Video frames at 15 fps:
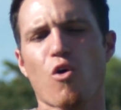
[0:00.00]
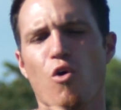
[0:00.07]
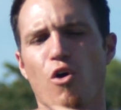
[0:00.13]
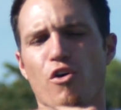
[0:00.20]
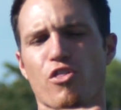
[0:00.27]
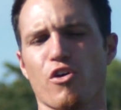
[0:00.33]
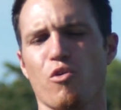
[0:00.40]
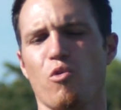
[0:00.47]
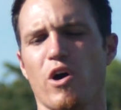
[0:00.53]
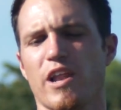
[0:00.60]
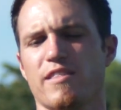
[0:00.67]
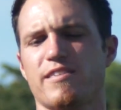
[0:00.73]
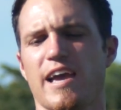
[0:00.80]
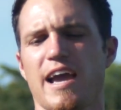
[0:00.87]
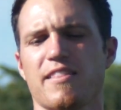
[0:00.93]
or they'll
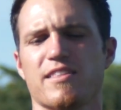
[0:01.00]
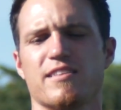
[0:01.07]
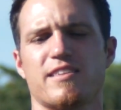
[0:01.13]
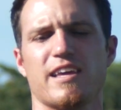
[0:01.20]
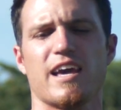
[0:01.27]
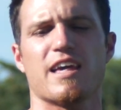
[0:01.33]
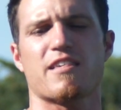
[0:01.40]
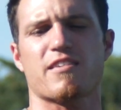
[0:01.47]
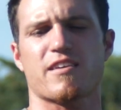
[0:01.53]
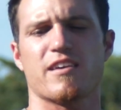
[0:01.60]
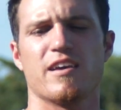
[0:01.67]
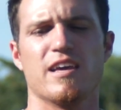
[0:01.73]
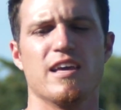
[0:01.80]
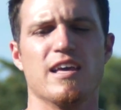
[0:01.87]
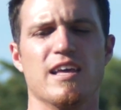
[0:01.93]
want to take the disc
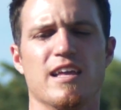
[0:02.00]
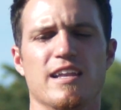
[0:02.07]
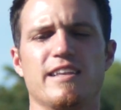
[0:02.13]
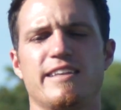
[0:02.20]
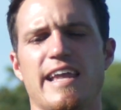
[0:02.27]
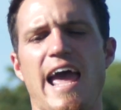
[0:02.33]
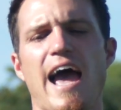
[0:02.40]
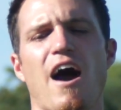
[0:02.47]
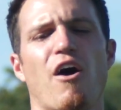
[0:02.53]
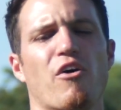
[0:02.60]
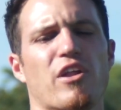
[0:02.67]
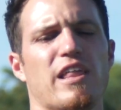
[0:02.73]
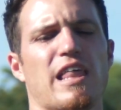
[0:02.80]
down